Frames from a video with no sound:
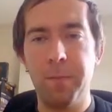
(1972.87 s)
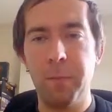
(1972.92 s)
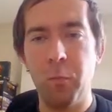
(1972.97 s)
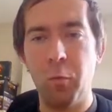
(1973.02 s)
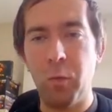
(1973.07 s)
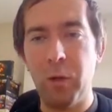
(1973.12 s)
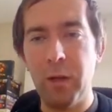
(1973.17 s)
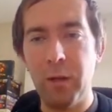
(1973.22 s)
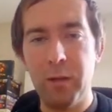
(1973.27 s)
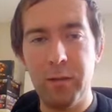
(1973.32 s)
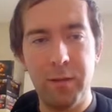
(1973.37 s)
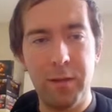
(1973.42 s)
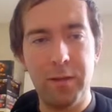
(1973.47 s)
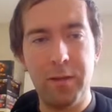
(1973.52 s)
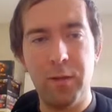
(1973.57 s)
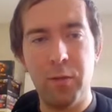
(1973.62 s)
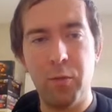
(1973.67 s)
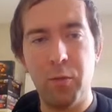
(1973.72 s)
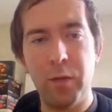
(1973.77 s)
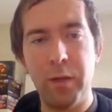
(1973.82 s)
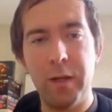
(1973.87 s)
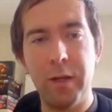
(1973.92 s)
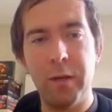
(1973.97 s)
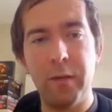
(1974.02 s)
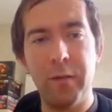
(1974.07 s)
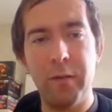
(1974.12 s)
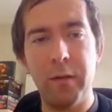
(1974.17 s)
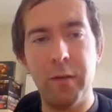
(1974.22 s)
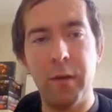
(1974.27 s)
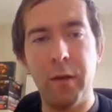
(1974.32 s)
Well, this is where
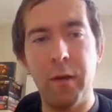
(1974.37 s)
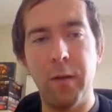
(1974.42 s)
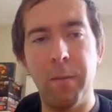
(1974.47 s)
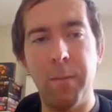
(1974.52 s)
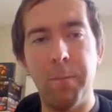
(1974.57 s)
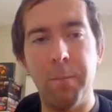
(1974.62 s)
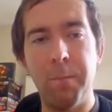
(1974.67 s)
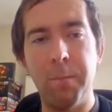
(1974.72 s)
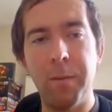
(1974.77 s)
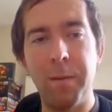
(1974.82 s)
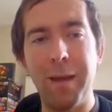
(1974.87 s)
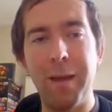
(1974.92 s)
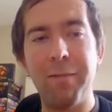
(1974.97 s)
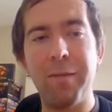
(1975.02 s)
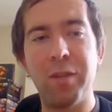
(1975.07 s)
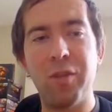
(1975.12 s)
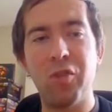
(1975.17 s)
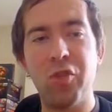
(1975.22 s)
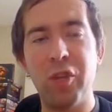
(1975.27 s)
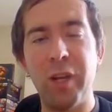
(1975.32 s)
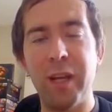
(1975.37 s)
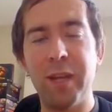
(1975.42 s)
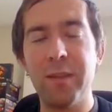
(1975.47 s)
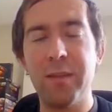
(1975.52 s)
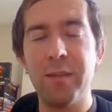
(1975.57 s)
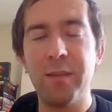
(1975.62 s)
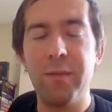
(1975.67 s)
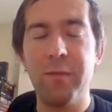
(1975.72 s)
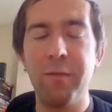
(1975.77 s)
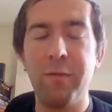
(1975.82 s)

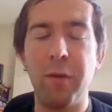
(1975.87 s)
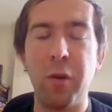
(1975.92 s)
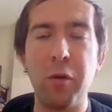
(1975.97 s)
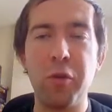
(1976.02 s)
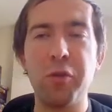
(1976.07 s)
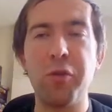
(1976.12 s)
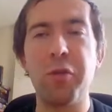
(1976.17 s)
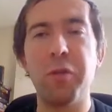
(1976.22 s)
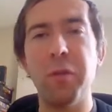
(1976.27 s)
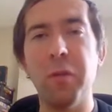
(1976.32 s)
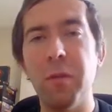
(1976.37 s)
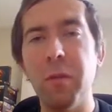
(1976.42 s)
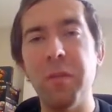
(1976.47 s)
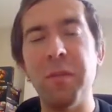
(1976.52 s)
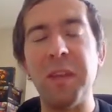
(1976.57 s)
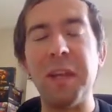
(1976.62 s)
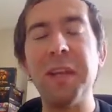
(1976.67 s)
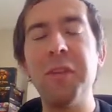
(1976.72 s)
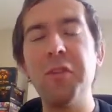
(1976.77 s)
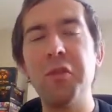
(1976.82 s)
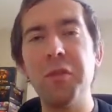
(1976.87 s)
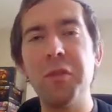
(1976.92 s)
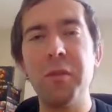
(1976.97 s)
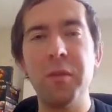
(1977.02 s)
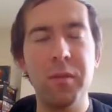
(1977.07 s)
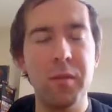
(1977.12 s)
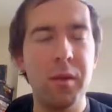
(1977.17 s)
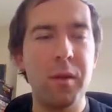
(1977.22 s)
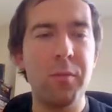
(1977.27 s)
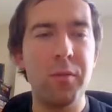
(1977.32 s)
FsCheck's functional nature
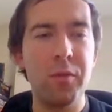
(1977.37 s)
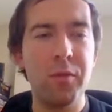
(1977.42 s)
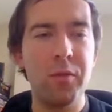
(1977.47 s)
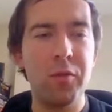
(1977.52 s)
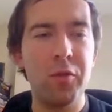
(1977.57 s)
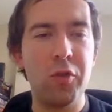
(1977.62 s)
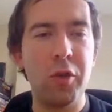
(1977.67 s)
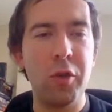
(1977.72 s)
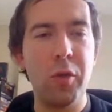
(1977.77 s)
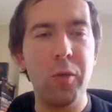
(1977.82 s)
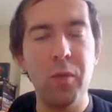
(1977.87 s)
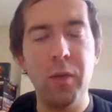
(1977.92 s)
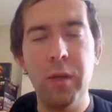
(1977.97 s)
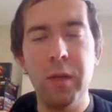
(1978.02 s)
comes to show.